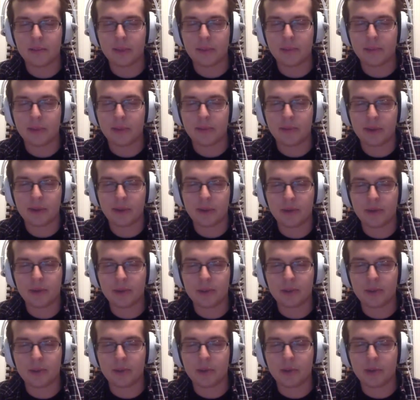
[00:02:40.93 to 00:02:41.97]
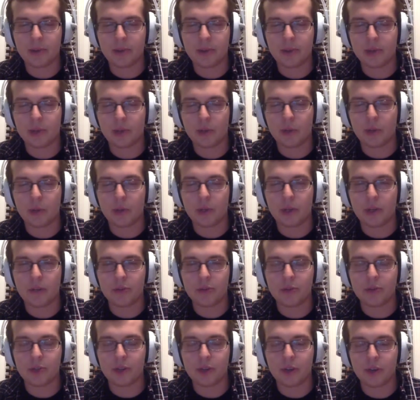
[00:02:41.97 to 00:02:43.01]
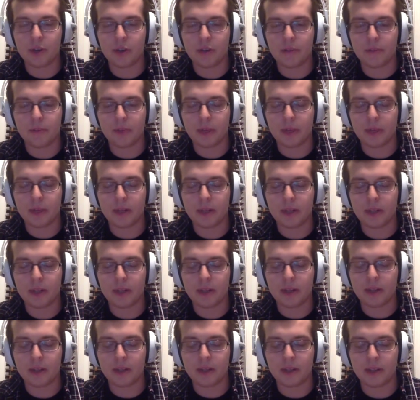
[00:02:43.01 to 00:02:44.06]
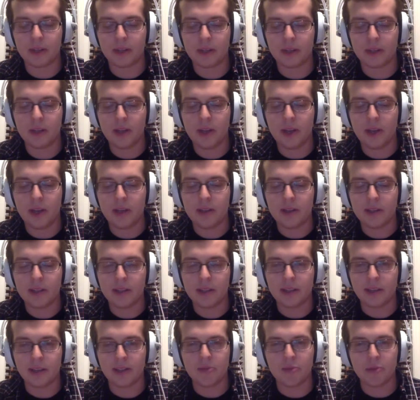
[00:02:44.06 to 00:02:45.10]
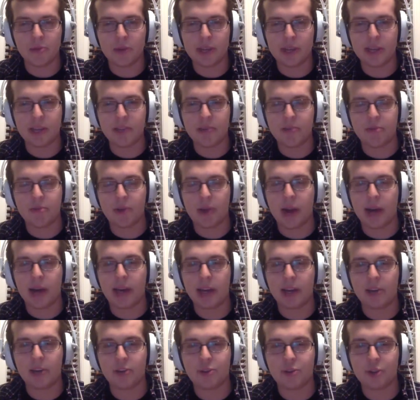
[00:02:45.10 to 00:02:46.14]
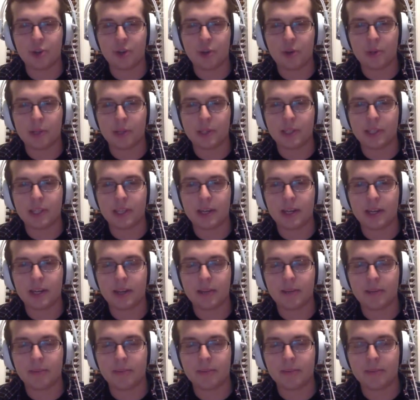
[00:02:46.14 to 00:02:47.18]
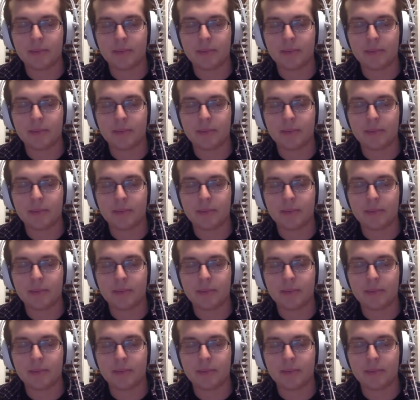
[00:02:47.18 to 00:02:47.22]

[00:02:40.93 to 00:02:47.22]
my friend will just want to do like a one-off show. Me and, did like a Freaky Friday show one time.